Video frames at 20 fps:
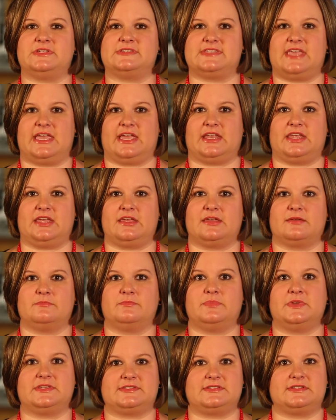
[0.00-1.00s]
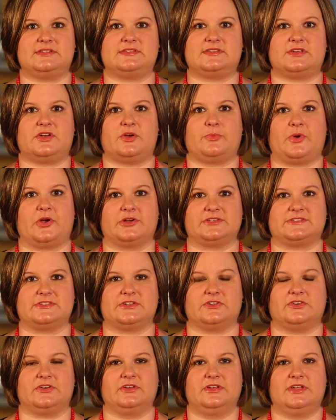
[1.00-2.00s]
scanning, business or
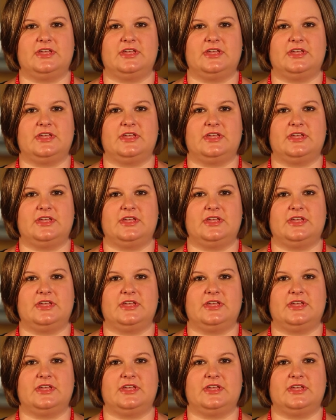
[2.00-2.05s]
personal.